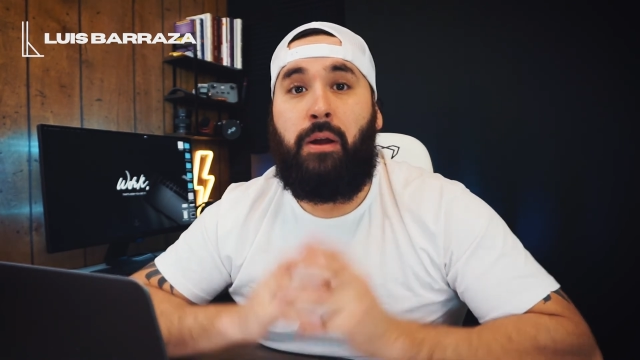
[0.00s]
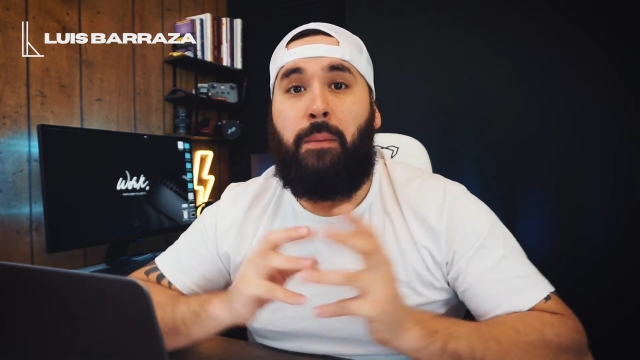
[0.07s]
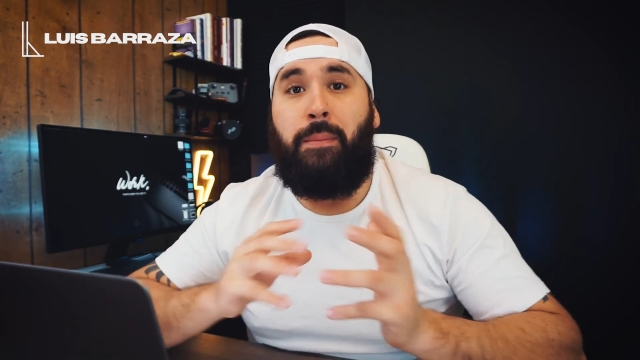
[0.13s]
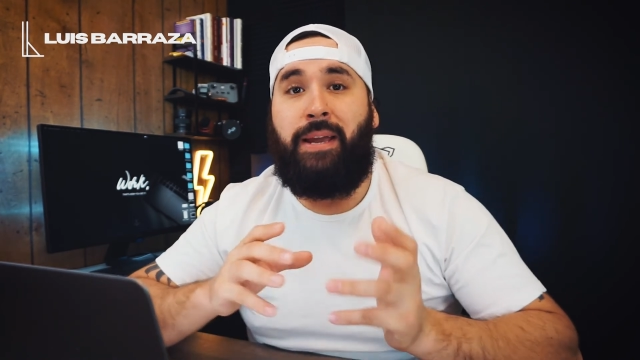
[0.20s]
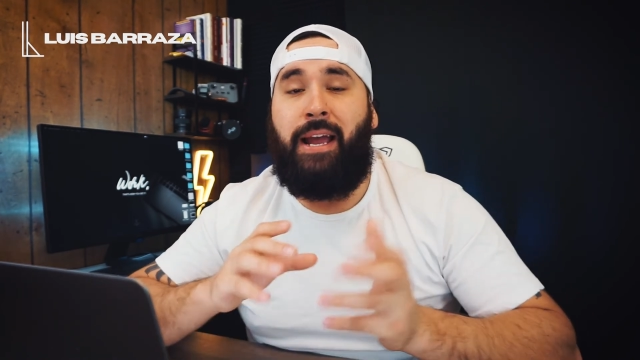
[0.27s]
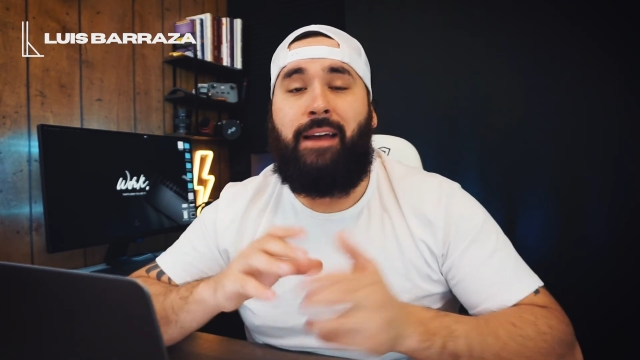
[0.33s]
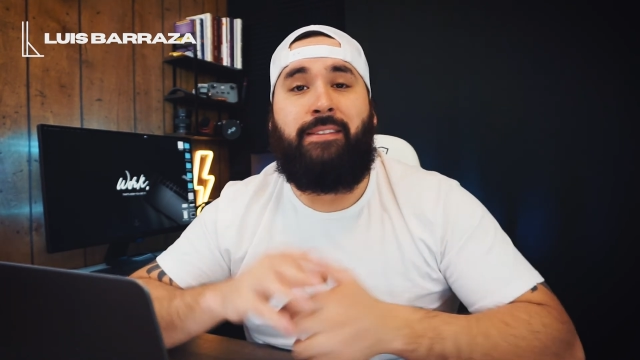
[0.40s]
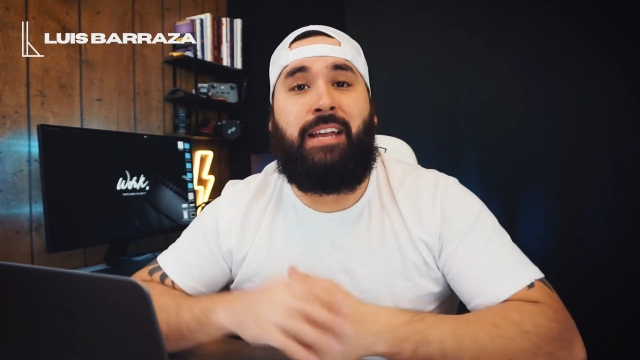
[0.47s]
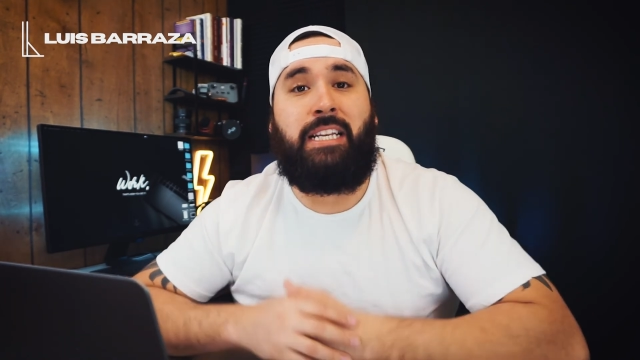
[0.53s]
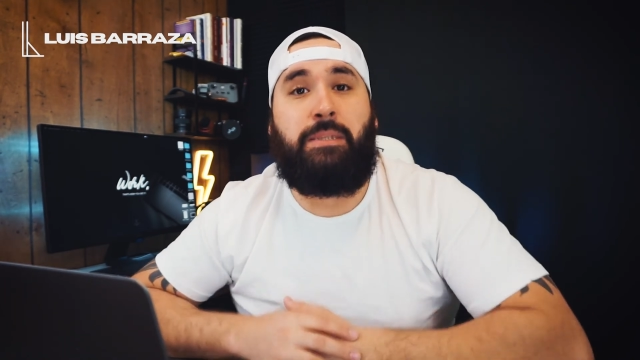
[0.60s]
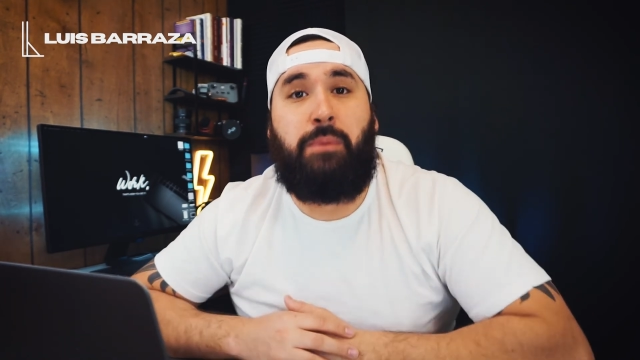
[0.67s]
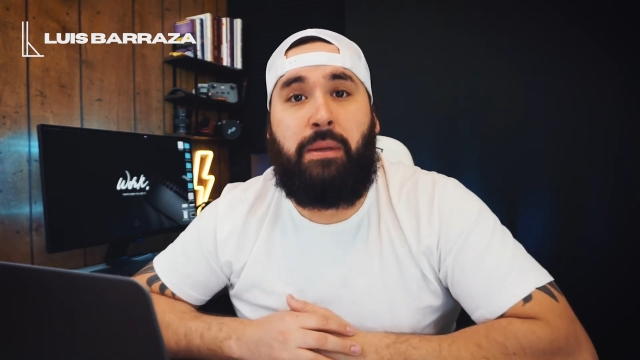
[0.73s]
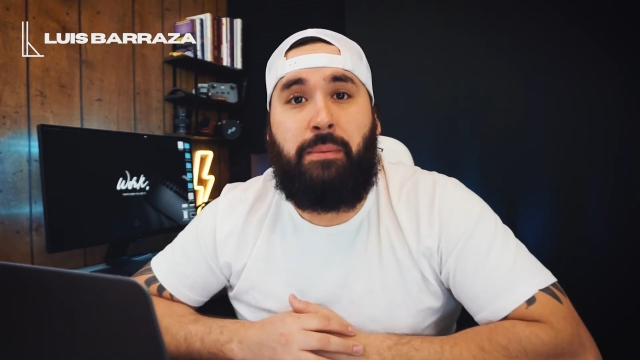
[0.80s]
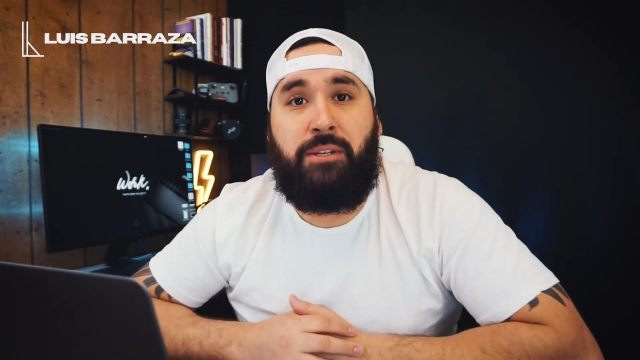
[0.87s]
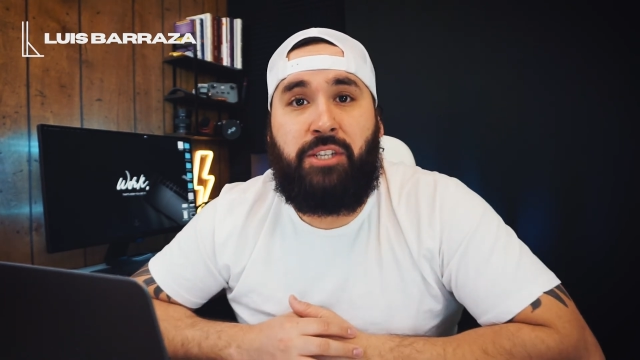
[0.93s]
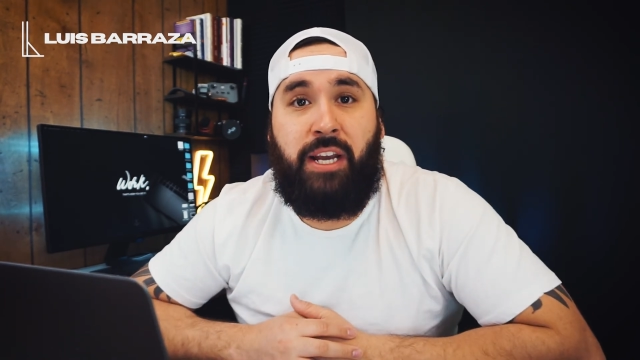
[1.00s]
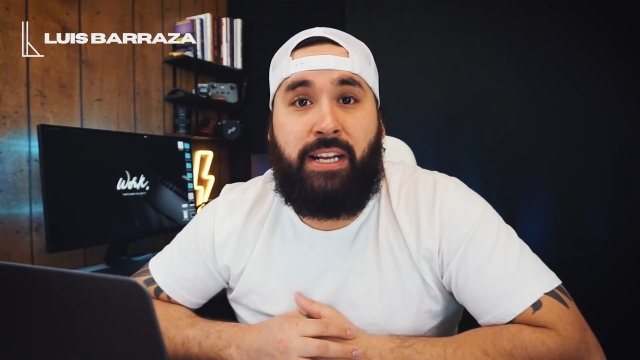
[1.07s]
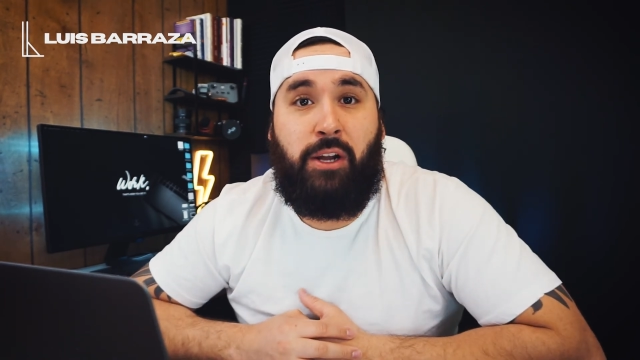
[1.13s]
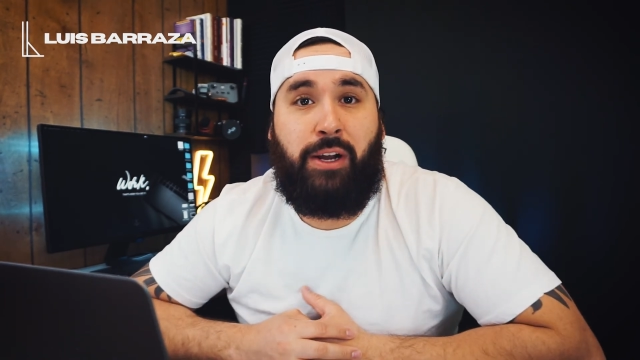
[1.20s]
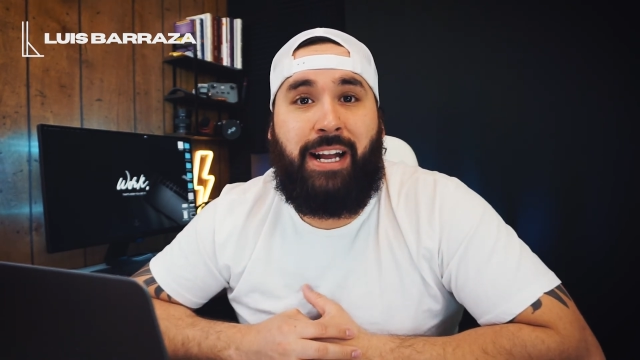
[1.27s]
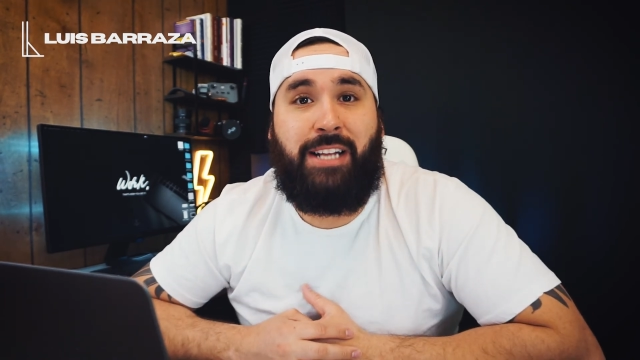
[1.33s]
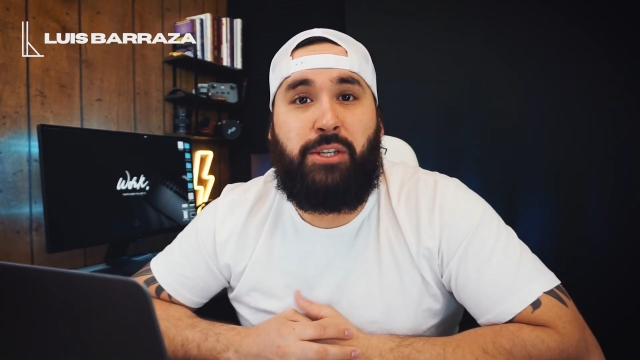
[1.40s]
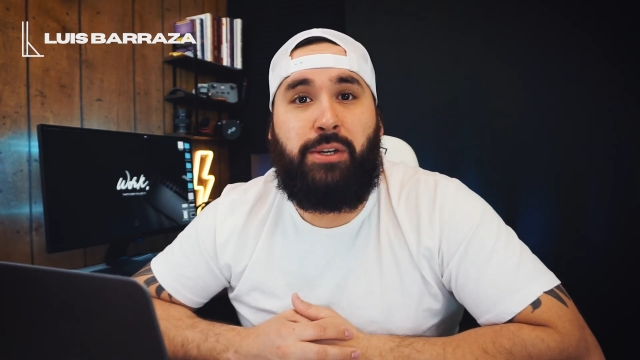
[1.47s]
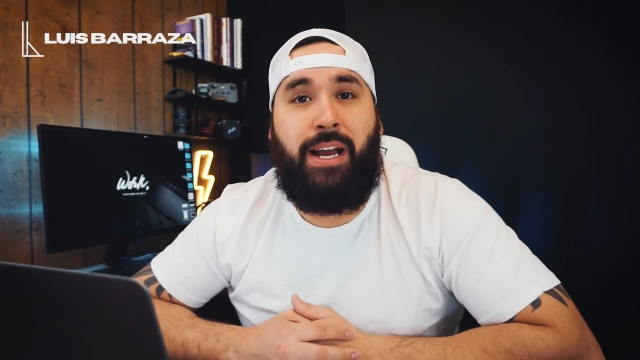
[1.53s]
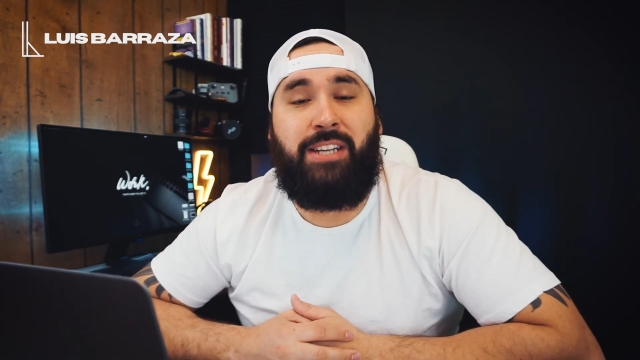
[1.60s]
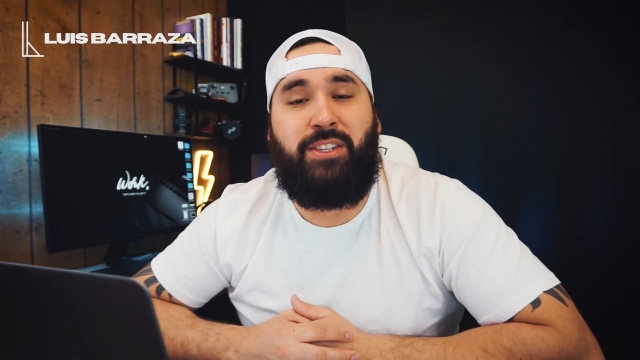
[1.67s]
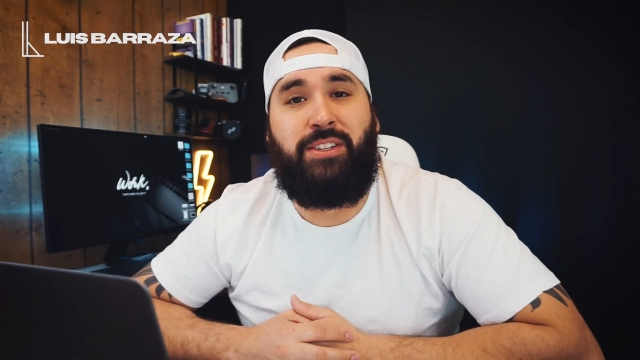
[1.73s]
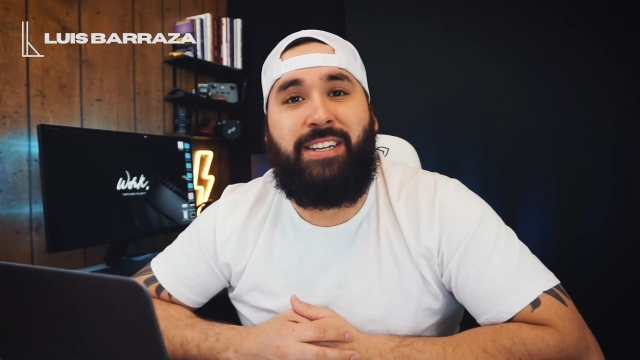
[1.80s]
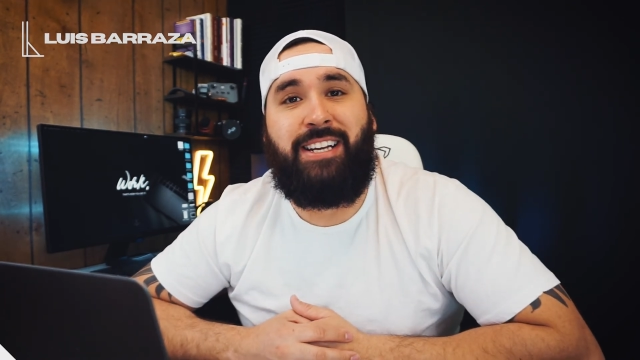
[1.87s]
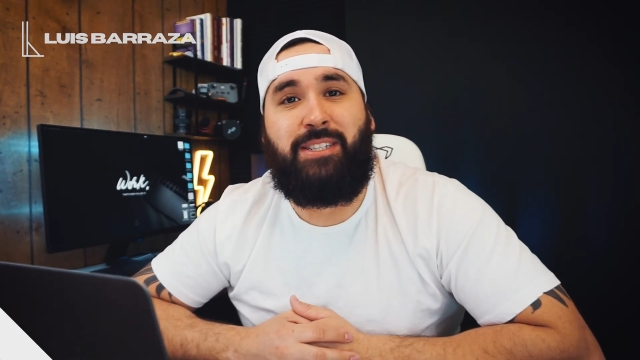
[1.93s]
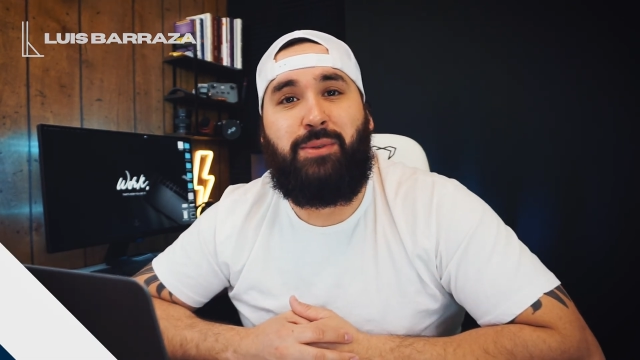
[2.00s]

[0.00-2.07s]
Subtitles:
But yeah, that's pretty much it, and I'll catch you guys on the next